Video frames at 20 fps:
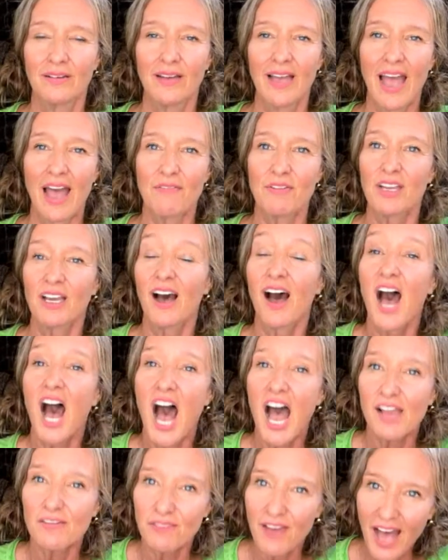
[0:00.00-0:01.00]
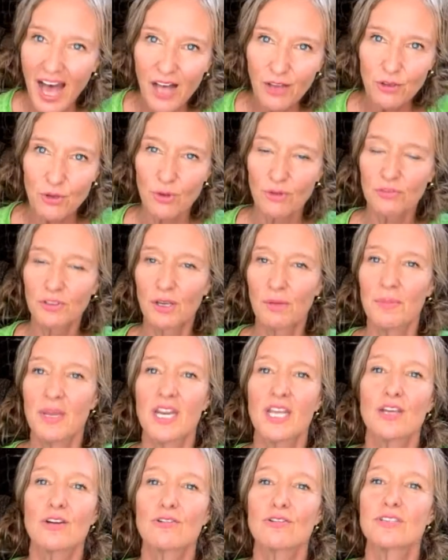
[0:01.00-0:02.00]
having a high value of
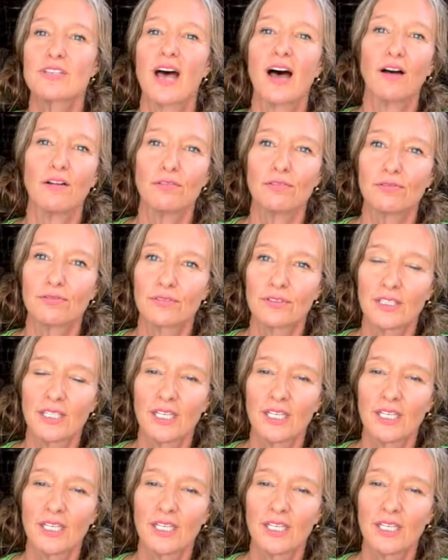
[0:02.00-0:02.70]
committing yourself